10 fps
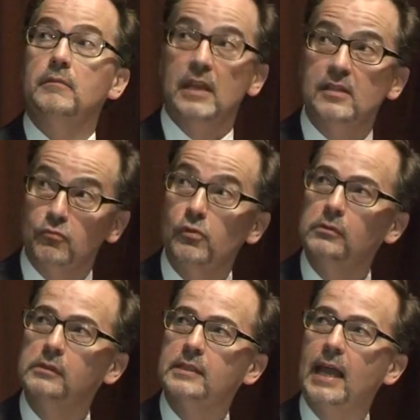these
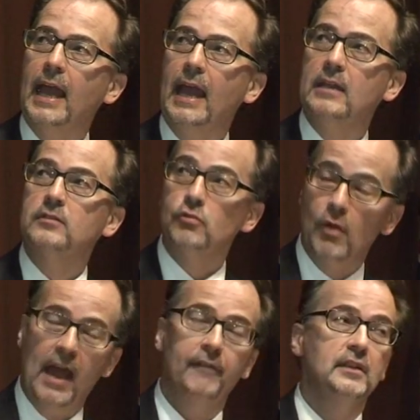rules, and to
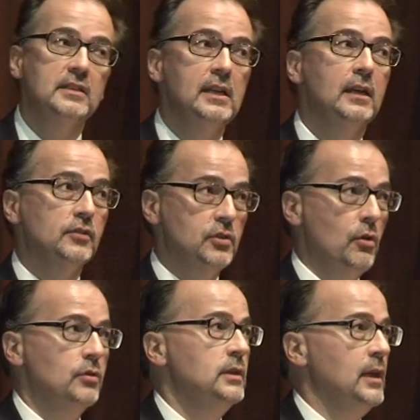have this legal
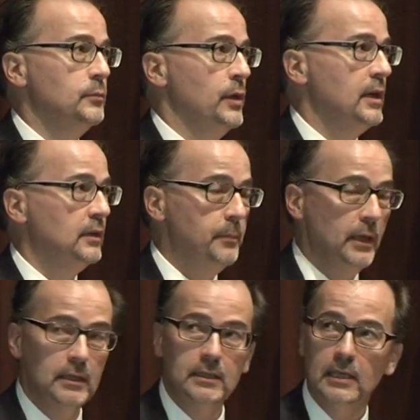certainty and
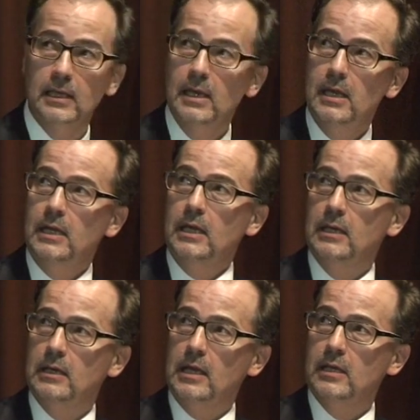predictability
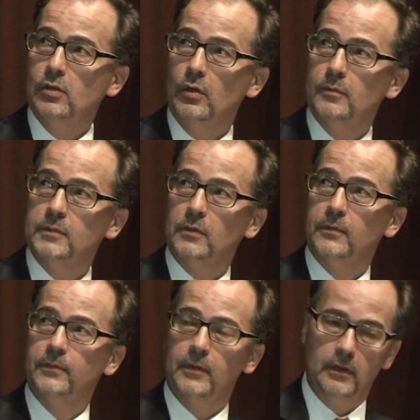in terms
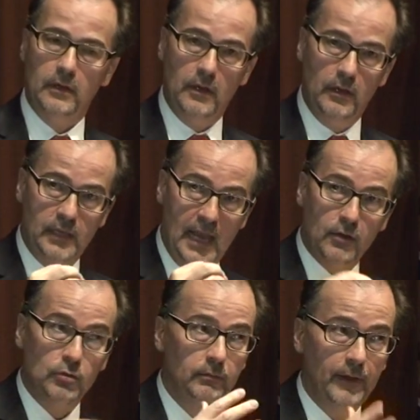of the
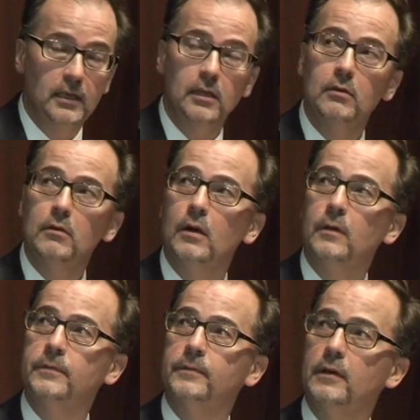actual venue
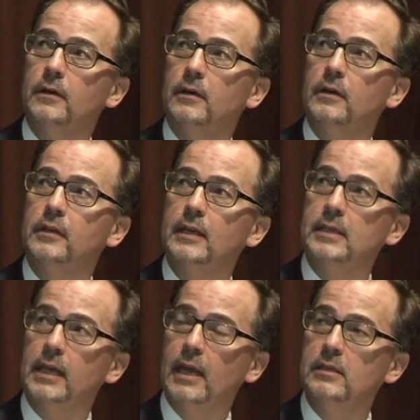of the
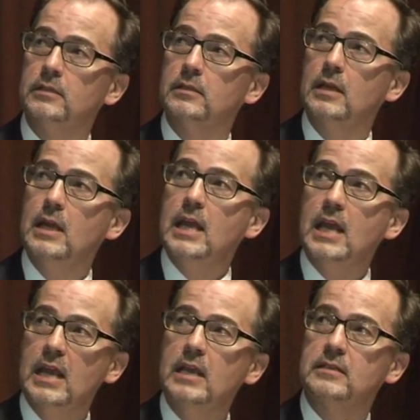litigation
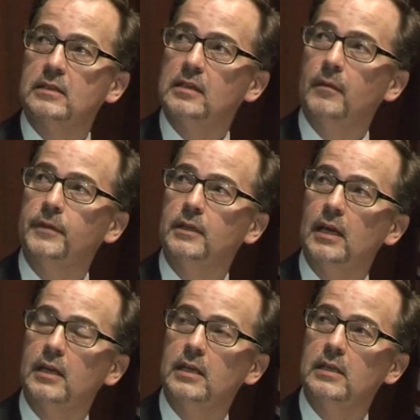is something
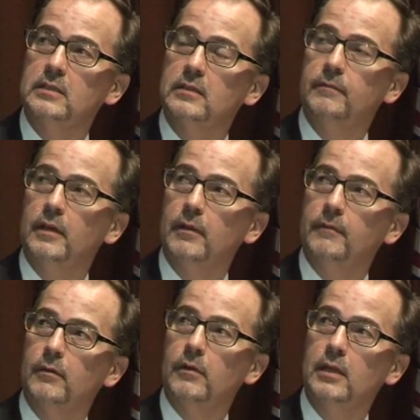that is very,
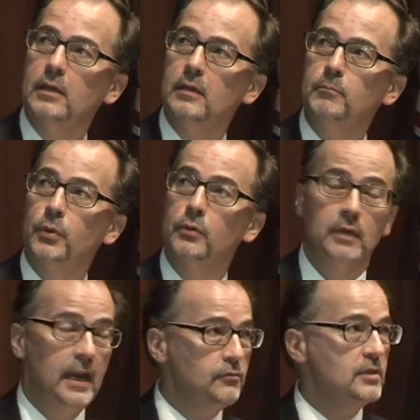very
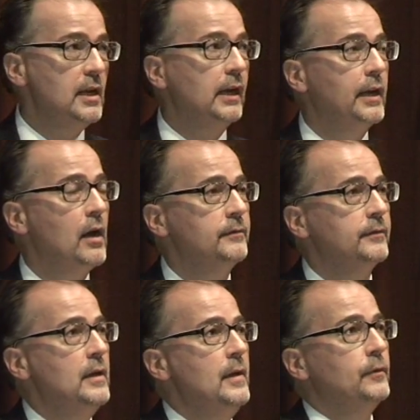important. Interestingly enough,
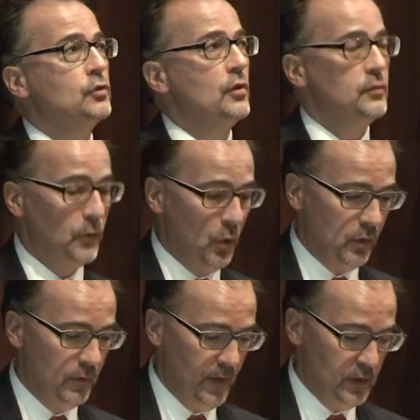the Choice of
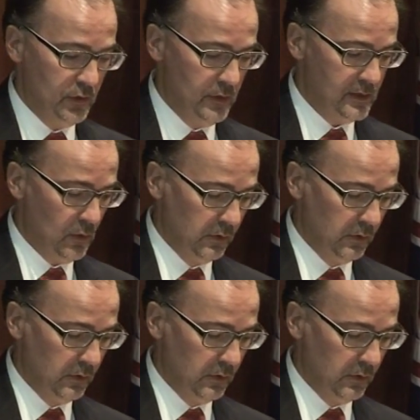Court Convention is